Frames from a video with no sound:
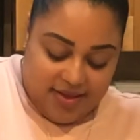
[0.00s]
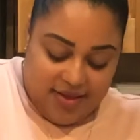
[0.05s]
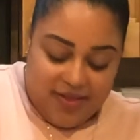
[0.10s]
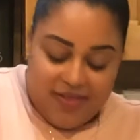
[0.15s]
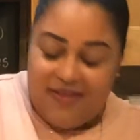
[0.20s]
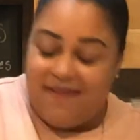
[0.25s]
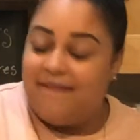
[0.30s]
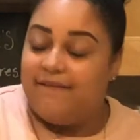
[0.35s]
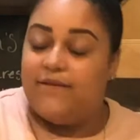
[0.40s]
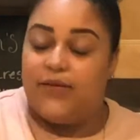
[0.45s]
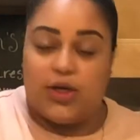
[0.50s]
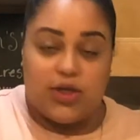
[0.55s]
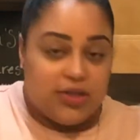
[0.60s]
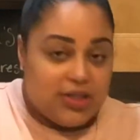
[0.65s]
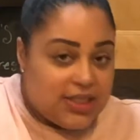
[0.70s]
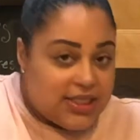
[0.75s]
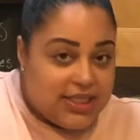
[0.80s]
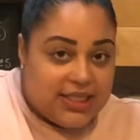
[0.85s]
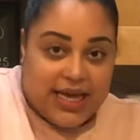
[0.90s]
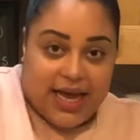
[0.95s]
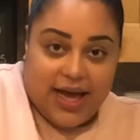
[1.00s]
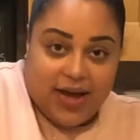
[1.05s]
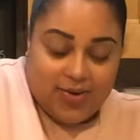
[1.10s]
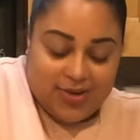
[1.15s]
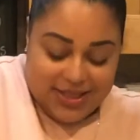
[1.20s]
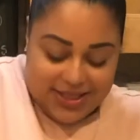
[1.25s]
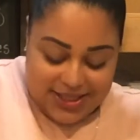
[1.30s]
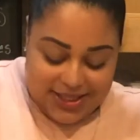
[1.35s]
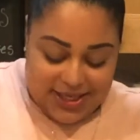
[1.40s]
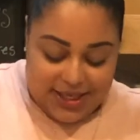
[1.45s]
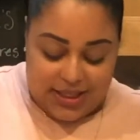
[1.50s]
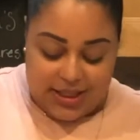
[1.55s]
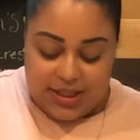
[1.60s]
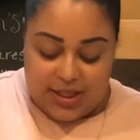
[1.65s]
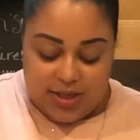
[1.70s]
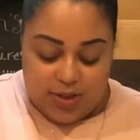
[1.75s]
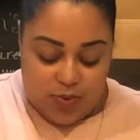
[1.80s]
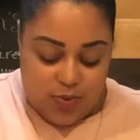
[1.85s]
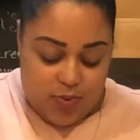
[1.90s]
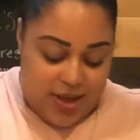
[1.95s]
They're versatile and they taste
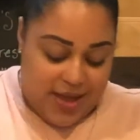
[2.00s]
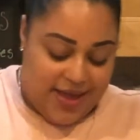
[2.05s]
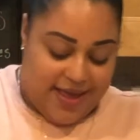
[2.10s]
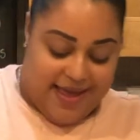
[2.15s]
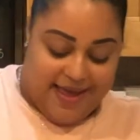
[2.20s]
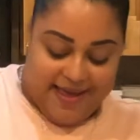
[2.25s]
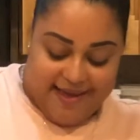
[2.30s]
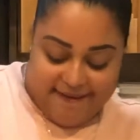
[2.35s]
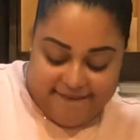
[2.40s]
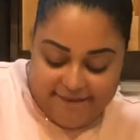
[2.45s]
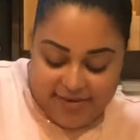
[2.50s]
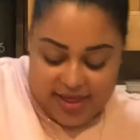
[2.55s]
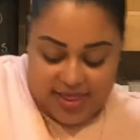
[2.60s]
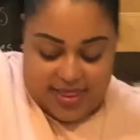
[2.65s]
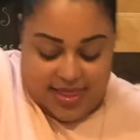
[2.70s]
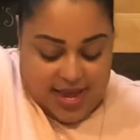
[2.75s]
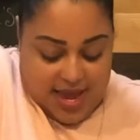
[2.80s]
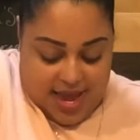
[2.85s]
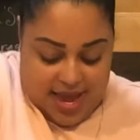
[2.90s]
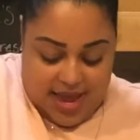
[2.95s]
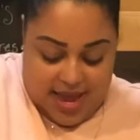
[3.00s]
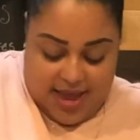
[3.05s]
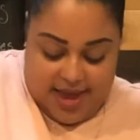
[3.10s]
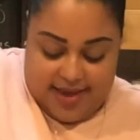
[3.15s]
good with everything.